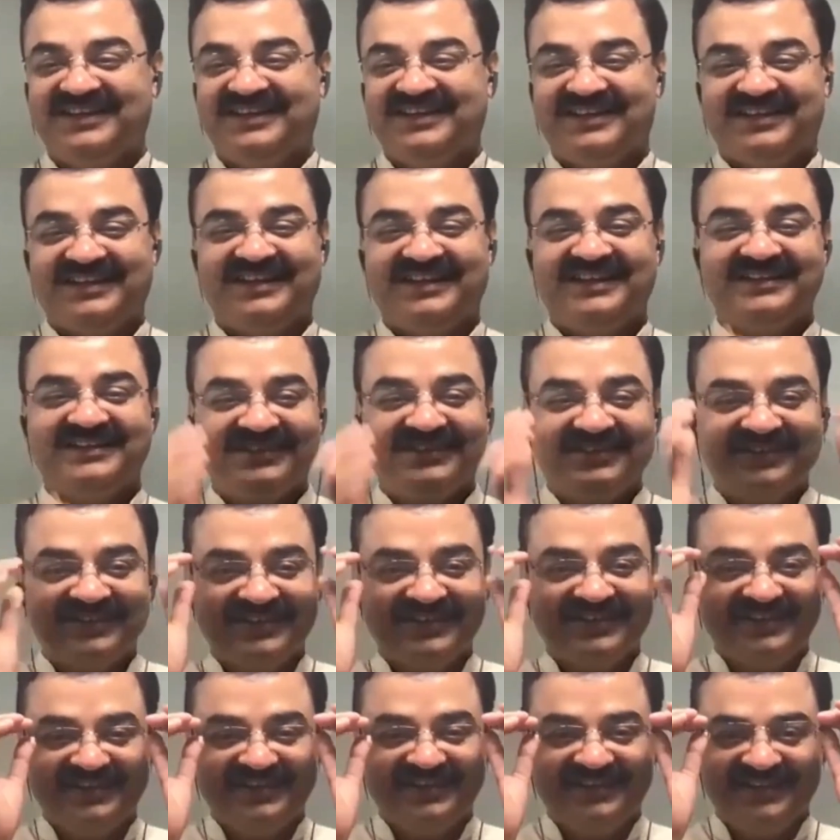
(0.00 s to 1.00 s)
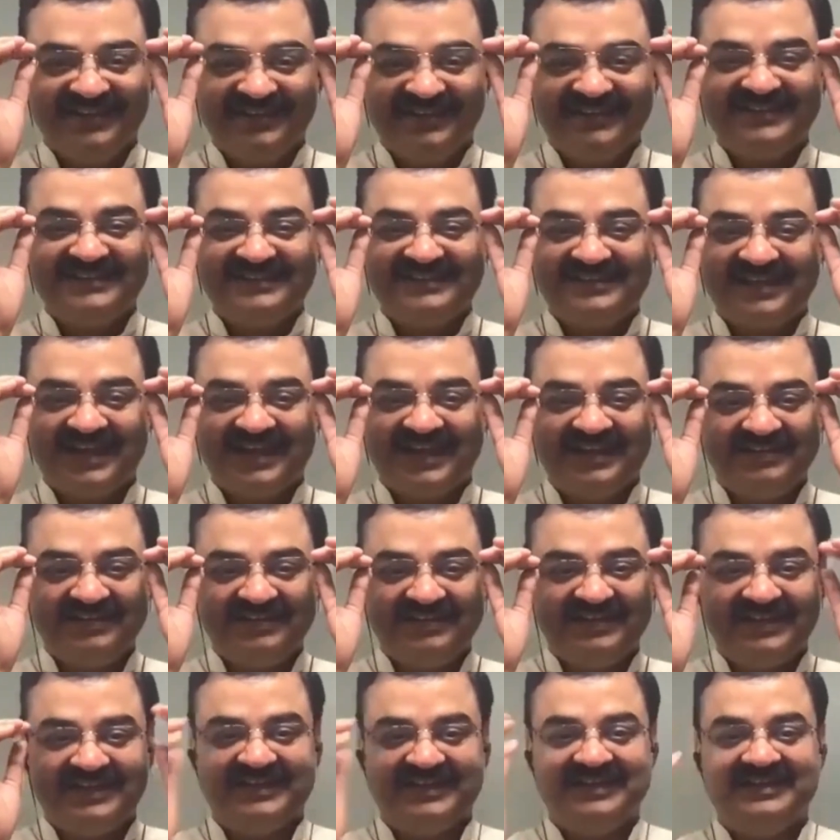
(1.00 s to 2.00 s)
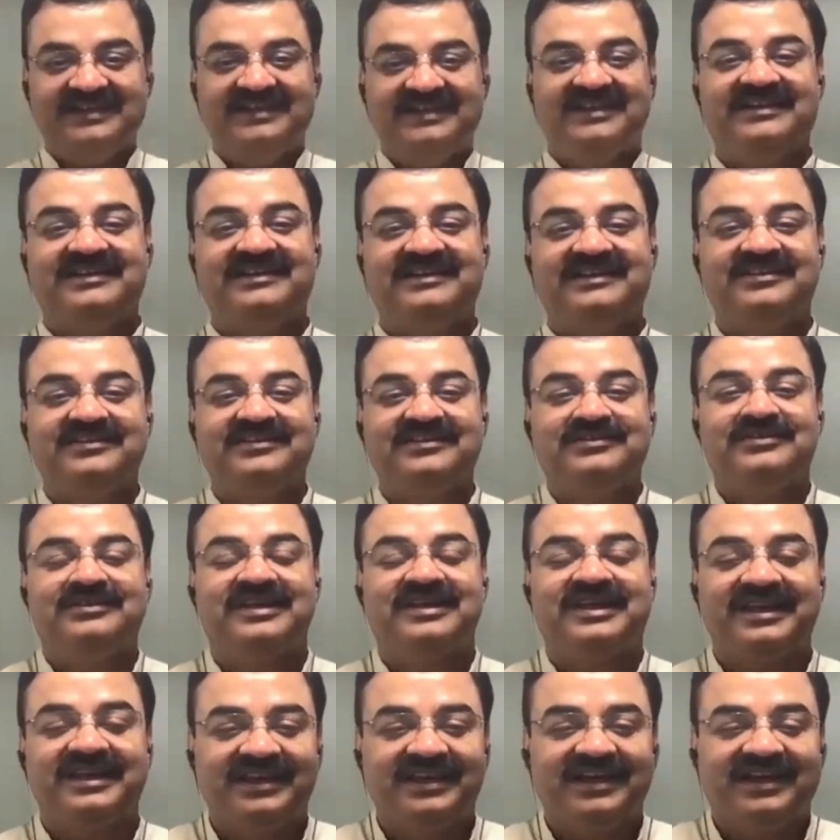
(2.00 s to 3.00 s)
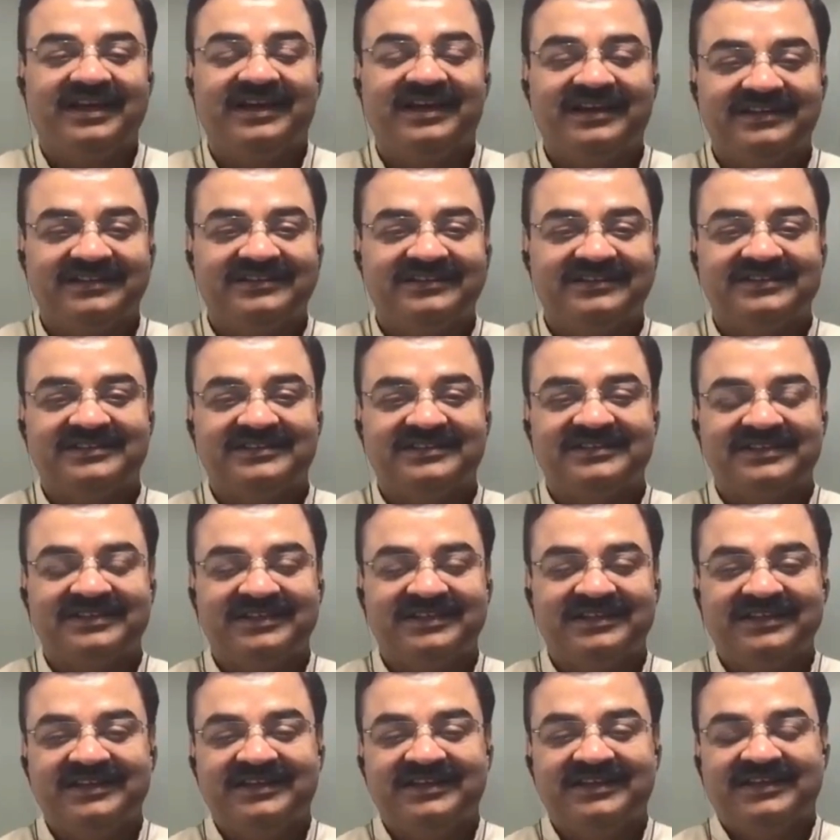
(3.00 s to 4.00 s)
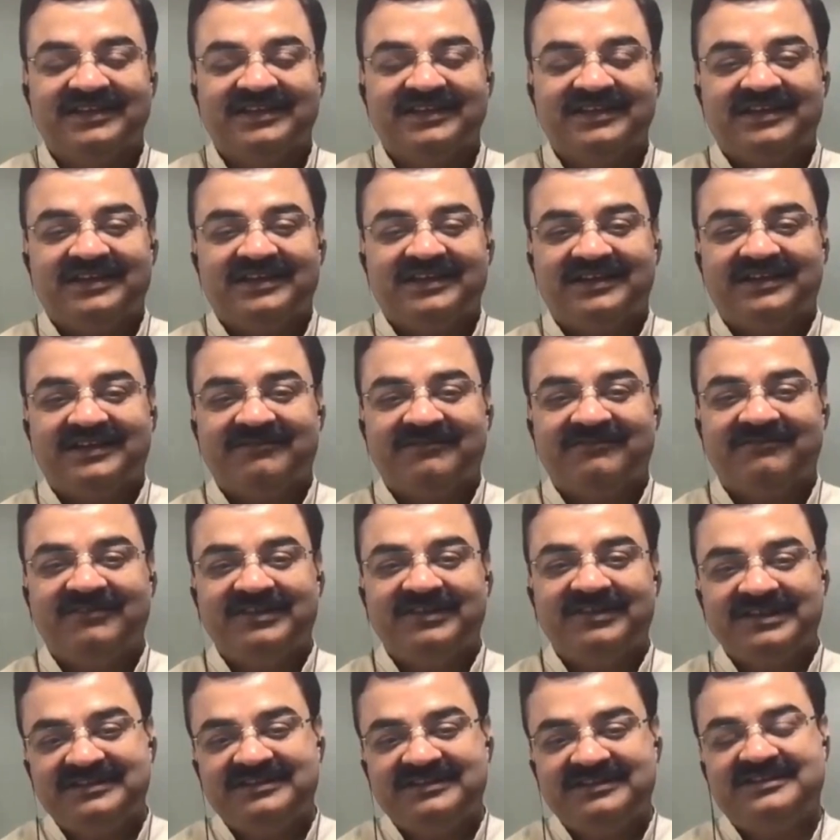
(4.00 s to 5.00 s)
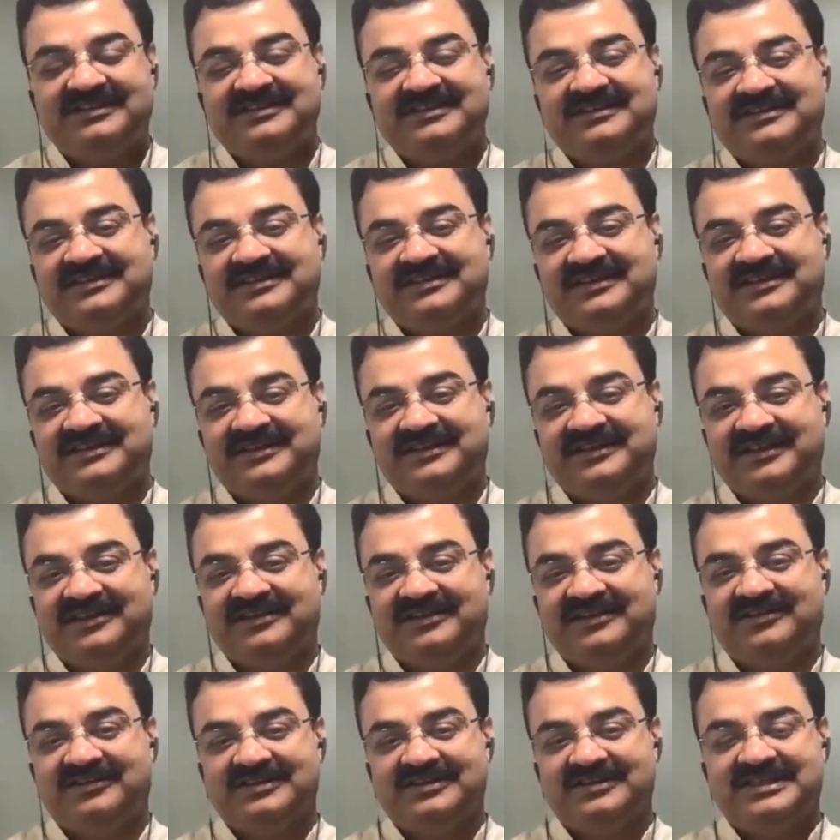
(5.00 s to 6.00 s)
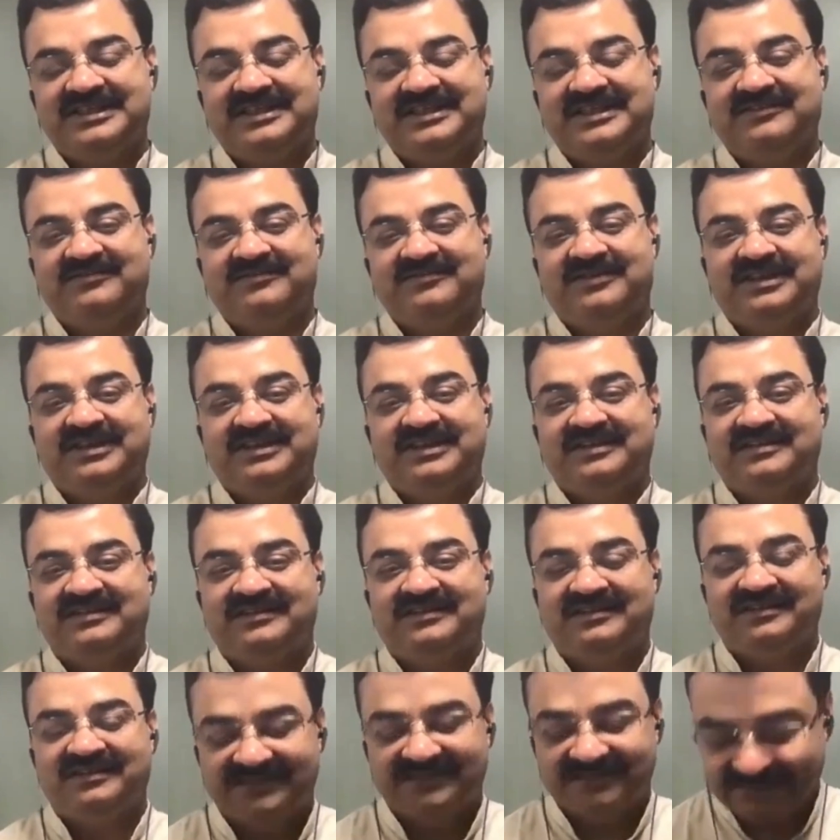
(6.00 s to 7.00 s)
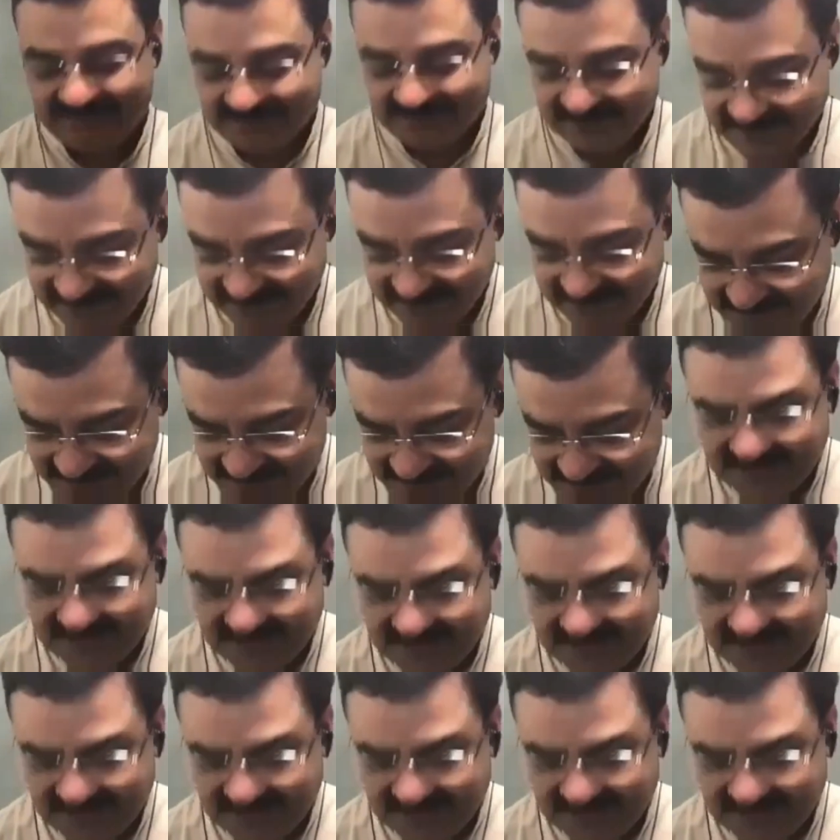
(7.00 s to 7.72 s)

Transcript: Okay, so let us try to connect OKRs with technology for execution.